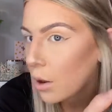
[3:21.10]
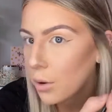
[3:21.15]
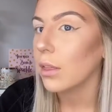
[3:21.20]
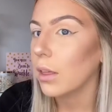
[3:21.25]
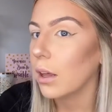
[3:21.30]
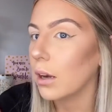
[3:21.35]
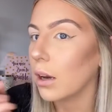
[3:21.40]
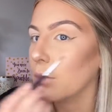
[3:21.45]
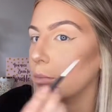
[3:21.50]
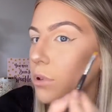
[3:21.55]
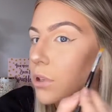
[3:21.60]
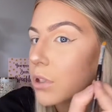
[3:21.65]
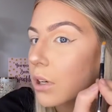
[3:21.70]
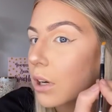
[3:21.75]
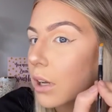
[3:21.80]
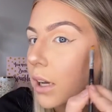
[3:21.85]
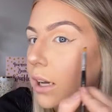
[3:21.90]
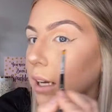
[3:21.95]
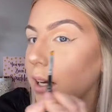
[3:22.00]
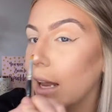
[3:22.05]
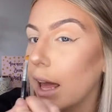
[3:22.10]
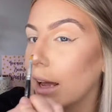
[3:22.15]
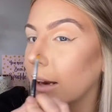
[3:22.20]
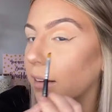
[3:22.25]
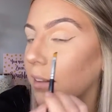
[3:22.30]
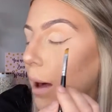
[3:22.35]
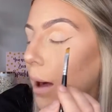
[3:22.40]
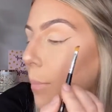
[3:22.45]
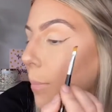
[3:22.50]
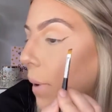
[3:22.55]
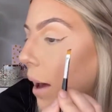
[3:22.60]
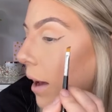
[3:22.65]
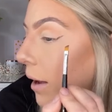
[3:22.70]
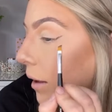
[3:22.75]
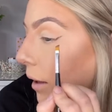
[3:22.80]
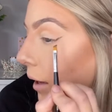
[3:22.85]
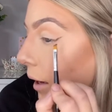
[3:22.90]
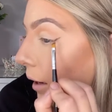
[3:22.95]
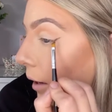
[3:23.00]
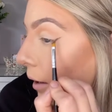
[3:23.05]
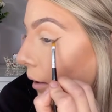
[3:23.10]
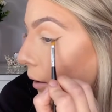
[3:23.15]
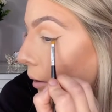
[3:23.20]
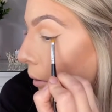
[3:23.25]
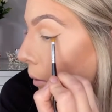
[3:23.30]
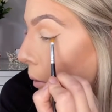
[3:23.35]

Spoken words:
Then I'm just going to connect that back in.